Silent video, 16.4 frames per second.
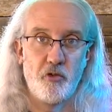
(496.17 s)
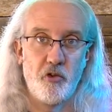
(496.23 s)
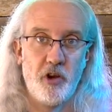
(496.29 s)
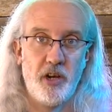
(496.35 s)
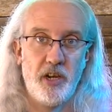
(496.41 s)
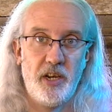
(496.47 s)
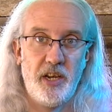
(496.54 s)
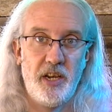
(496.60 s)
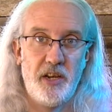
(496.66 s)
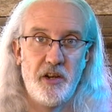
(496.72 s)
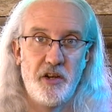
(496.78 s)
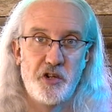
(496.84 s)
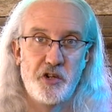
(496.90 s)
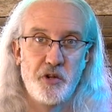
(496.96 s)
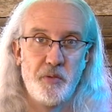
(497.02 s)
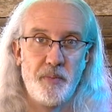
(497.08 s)

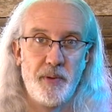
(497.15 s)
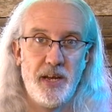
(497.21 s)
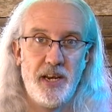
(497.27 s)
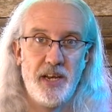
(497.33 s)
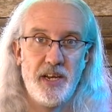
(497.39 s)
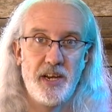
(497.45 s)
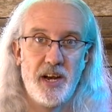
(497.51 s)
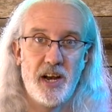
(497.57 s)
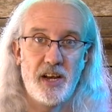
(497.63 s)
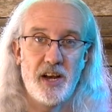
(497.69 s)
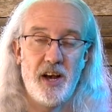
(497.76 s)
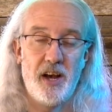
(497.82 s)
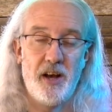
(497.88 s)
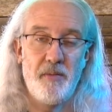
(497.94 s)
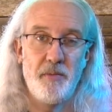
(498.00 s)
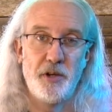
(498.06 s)

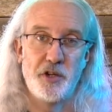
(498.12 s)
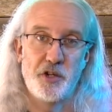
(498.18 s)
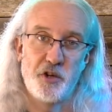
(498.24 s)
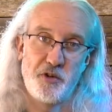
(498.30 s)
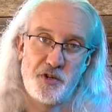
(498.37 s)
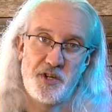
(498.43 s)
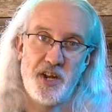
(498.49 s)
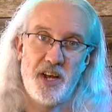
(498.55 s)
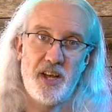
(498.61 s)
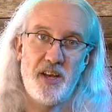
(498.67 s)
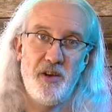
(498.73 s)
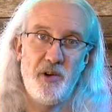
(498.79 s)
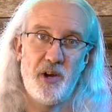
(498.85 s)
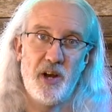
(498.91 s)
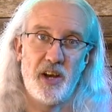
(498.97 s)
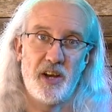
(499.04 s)
trinitydigitalmedia.com and
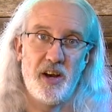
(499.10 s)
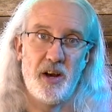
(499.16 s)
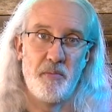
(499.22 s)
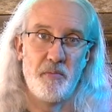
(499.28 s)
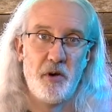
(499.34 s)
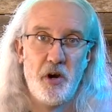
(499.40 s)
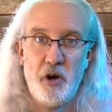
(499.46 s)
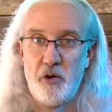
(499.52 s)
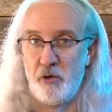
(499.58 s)
churchtechu.com,